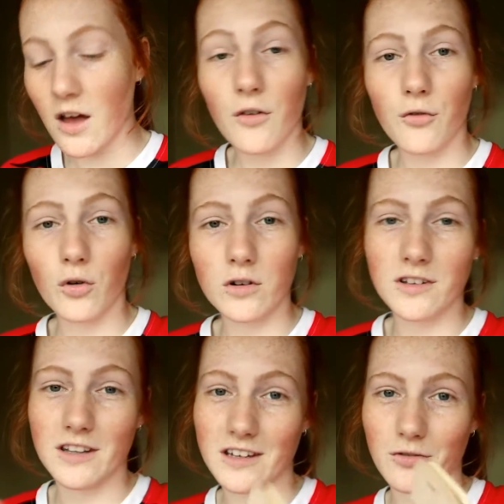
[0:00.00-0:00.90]

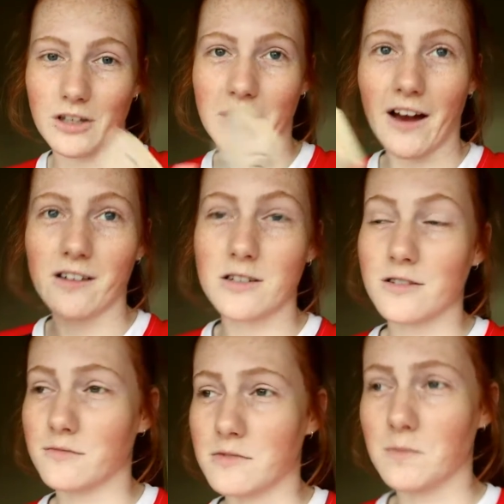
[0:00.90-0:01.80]
photos of the different
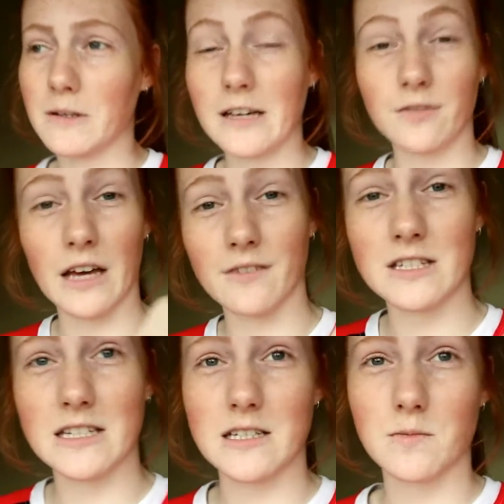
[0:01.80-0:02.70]
characters from Split. If you
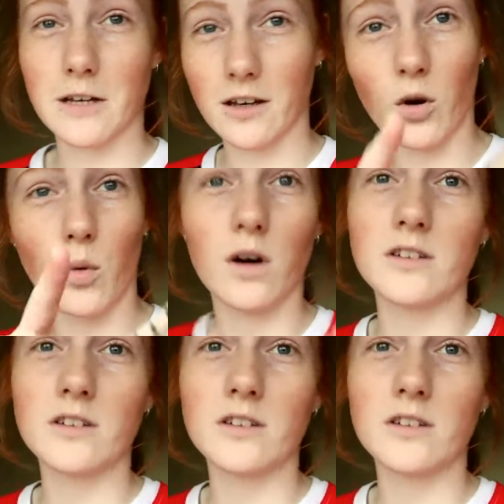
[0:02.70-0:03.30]
haven't seen Split, go